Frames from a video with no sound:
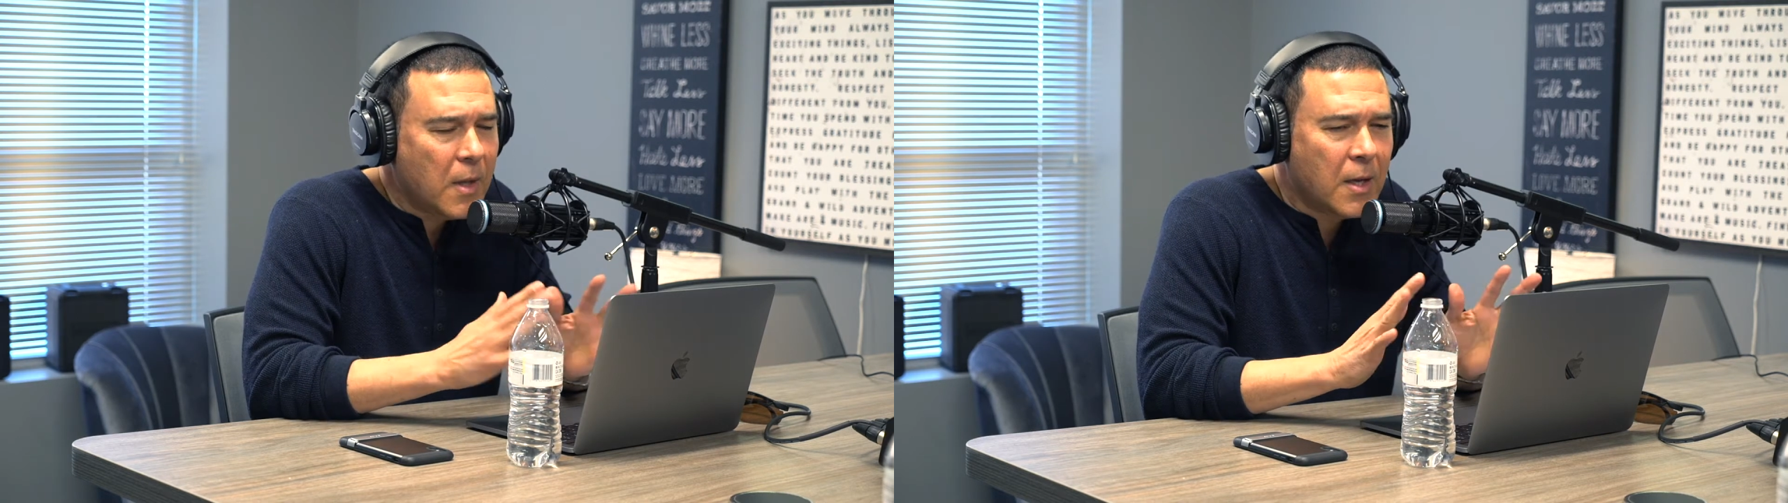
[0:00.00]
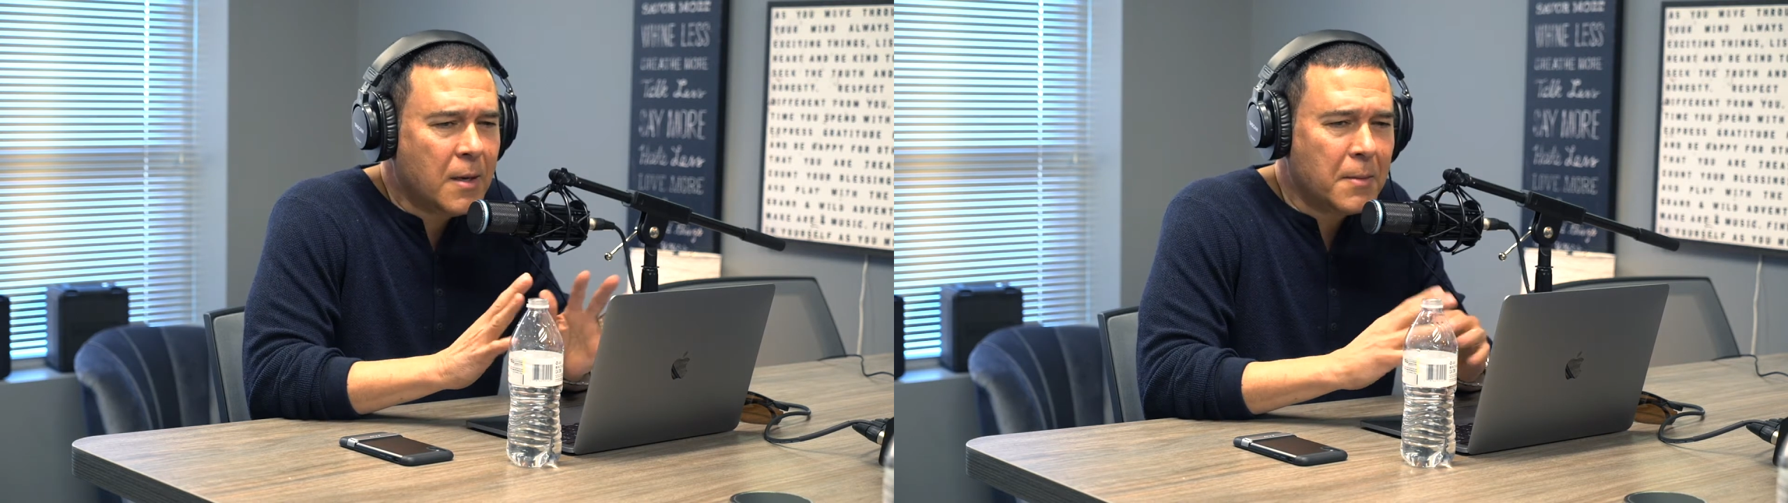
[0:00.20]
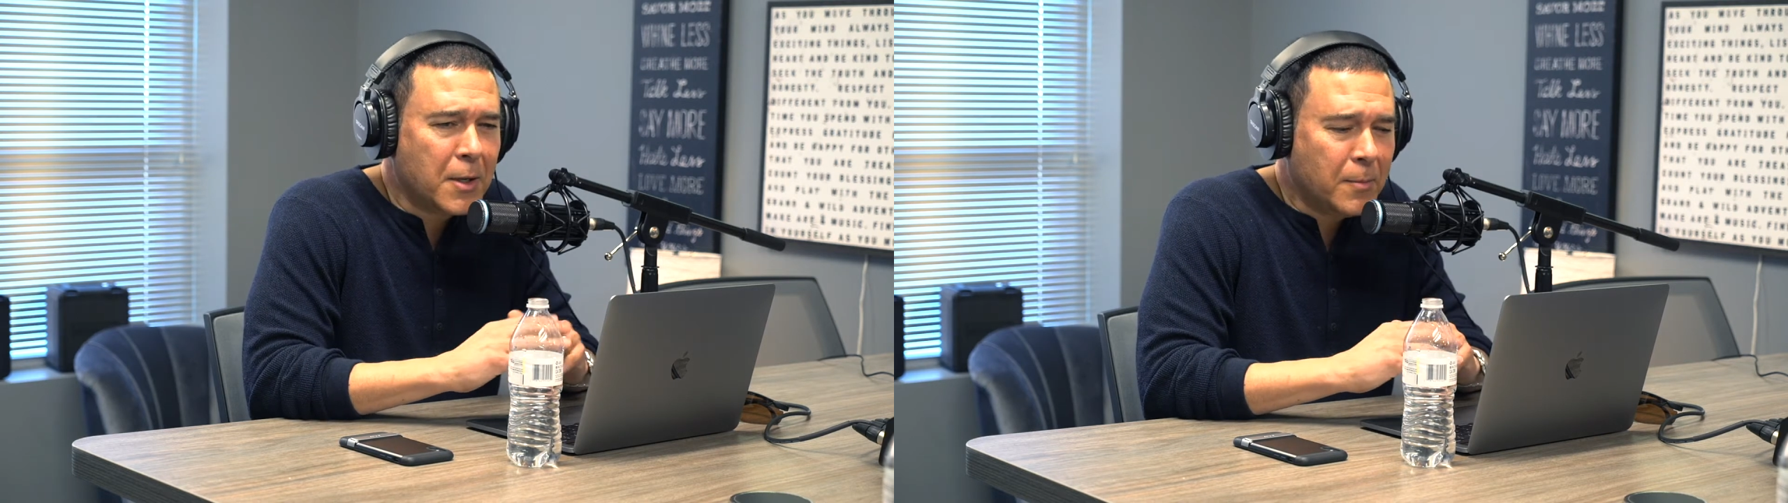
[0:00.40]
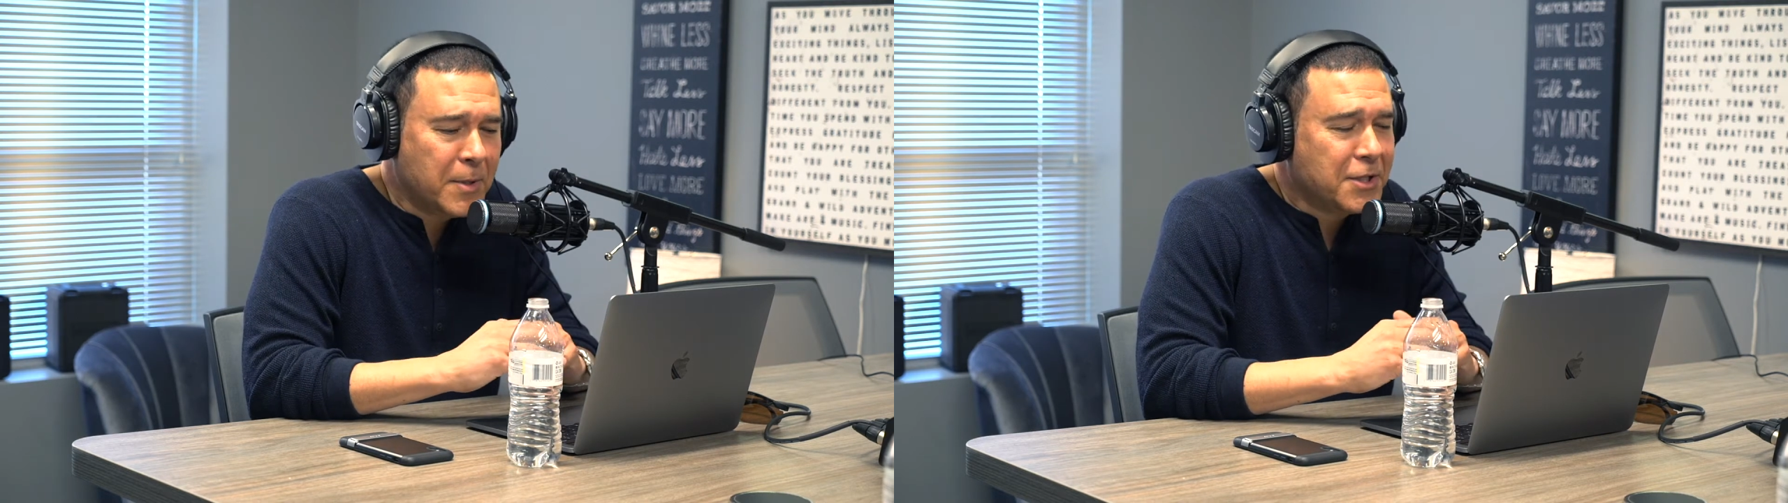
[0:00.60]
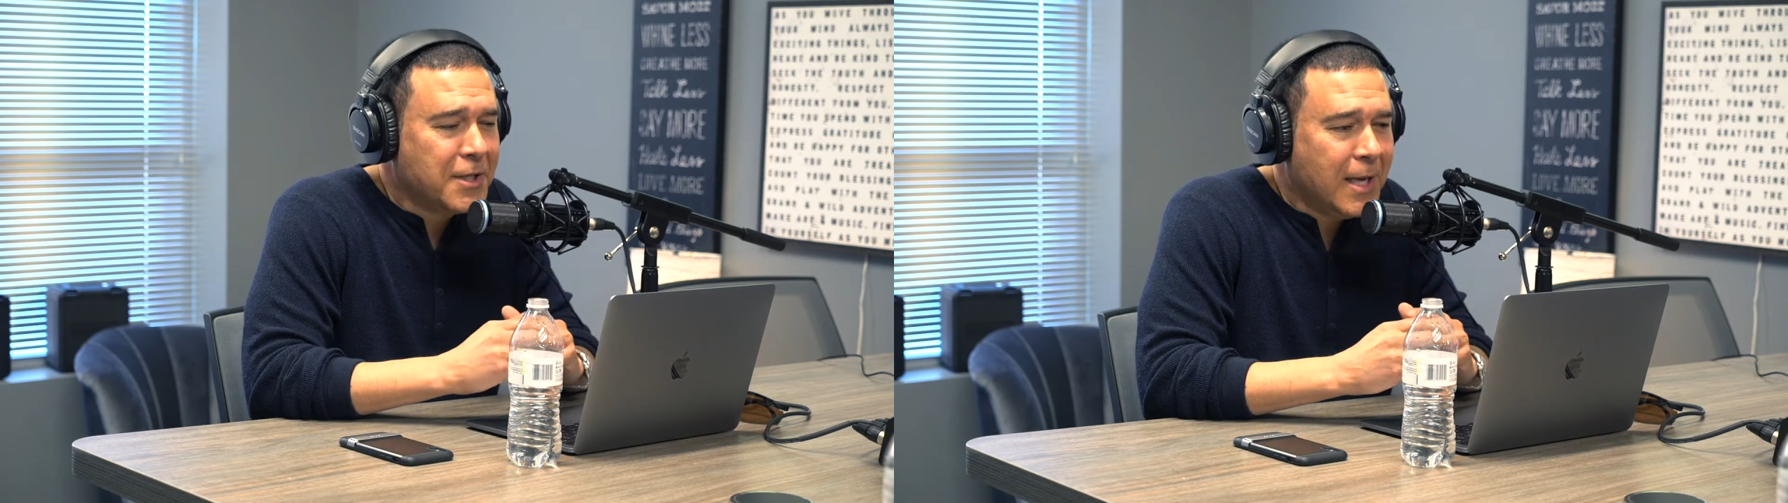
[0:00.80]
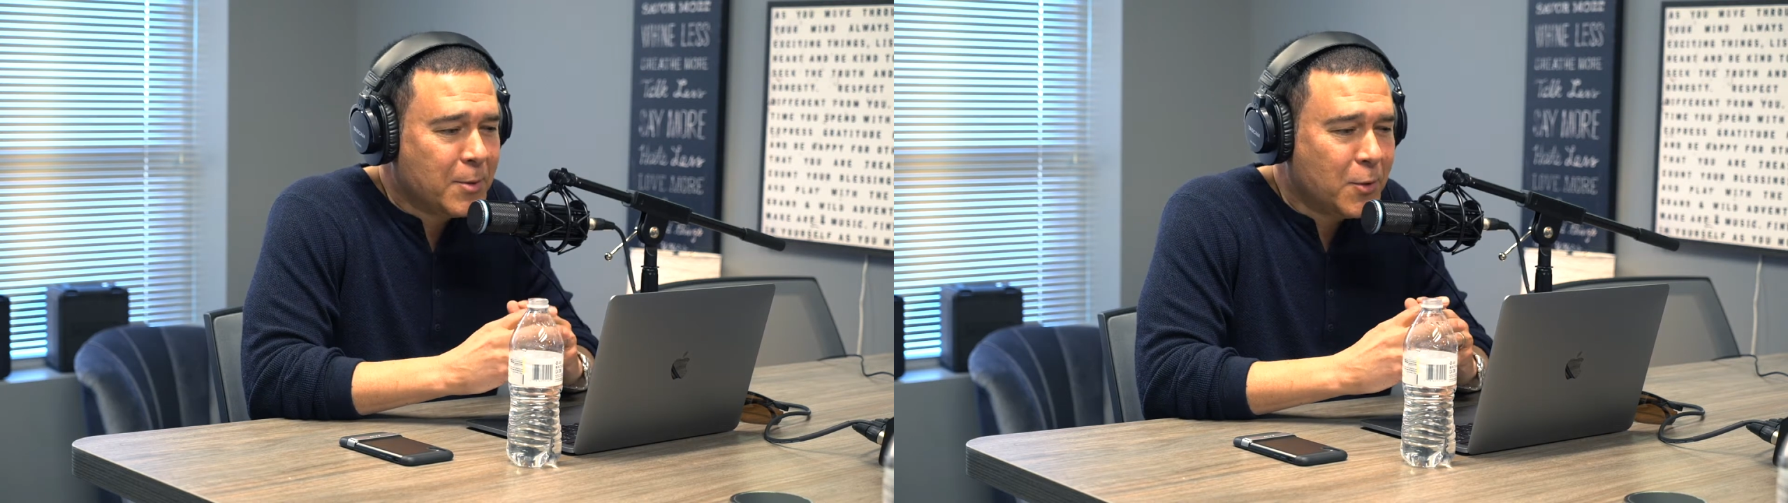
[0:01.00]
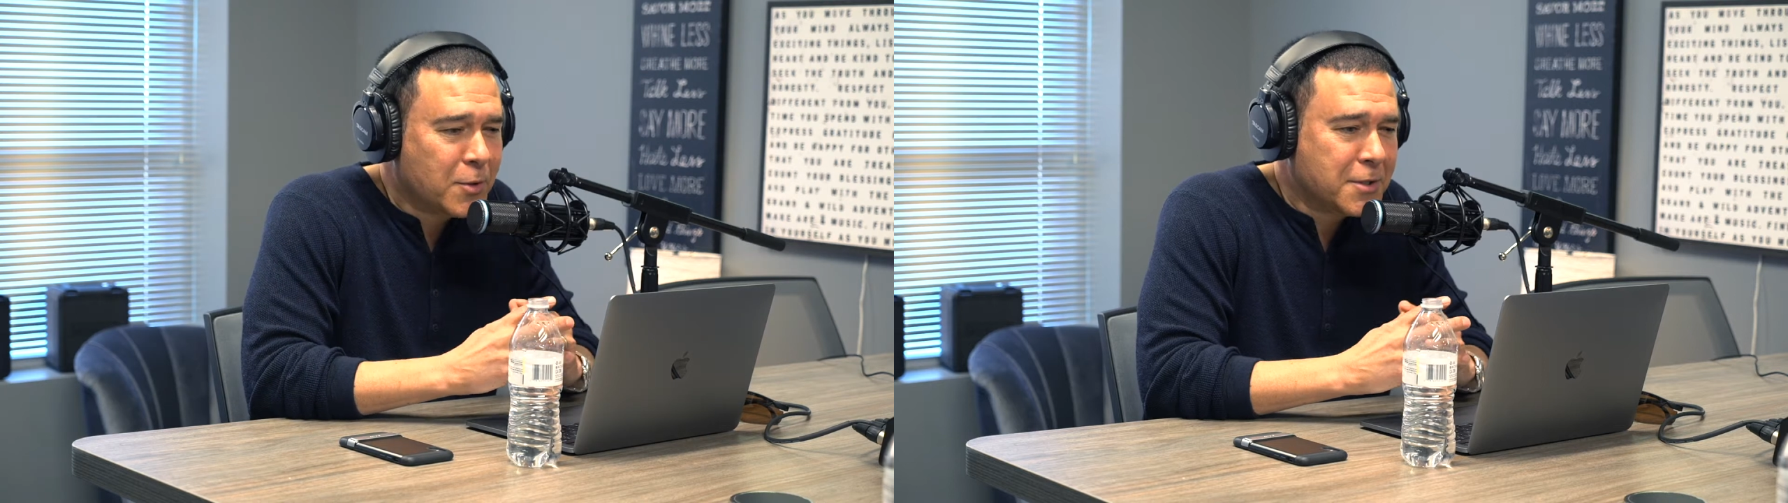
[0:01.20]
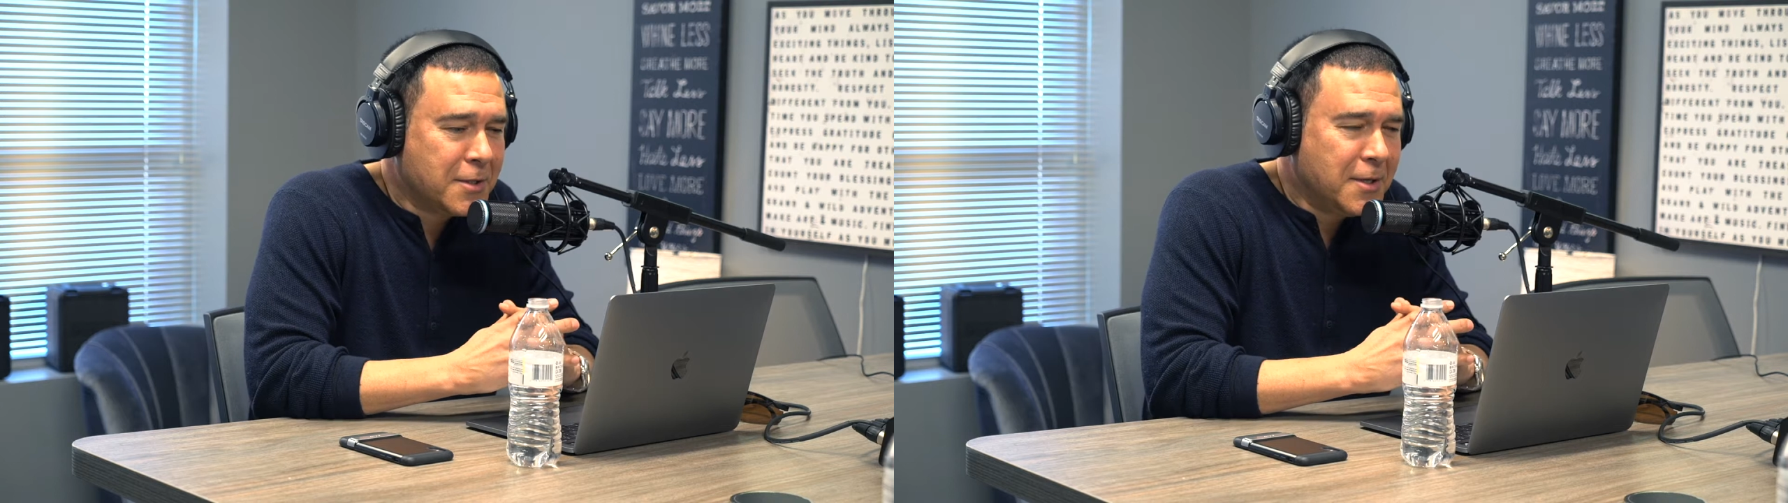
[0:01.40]
And I'm not going to mention the name, of
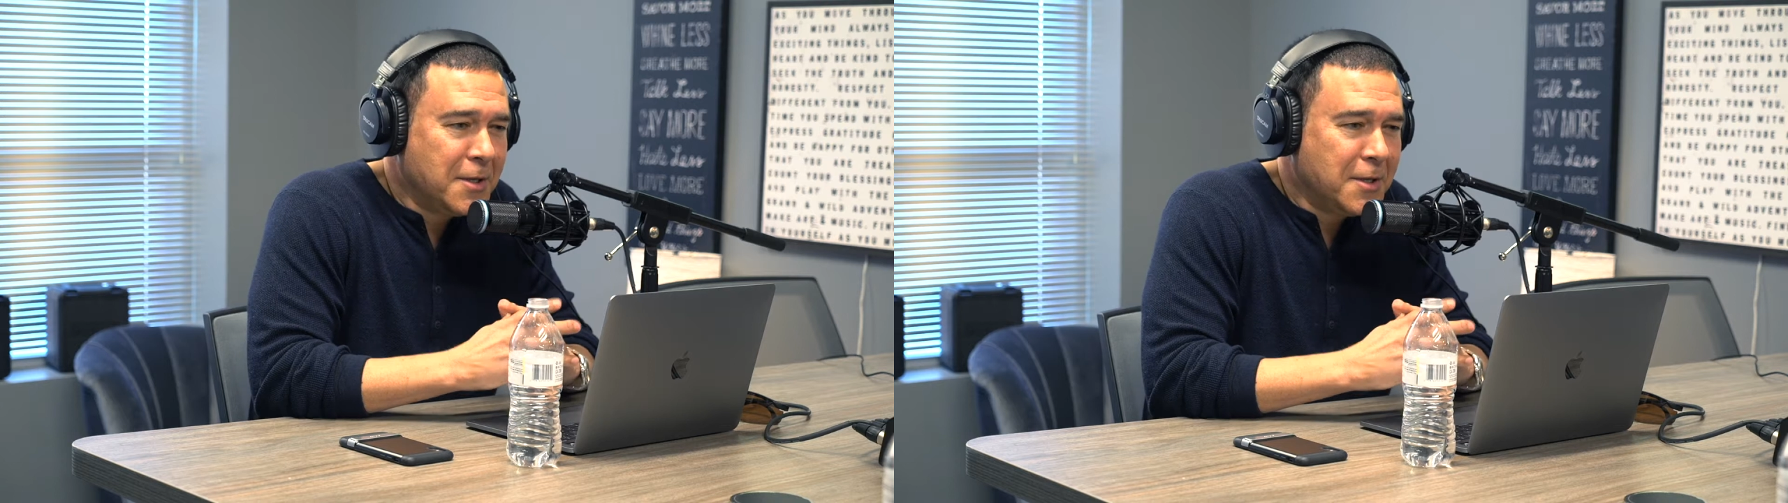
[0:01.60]
course.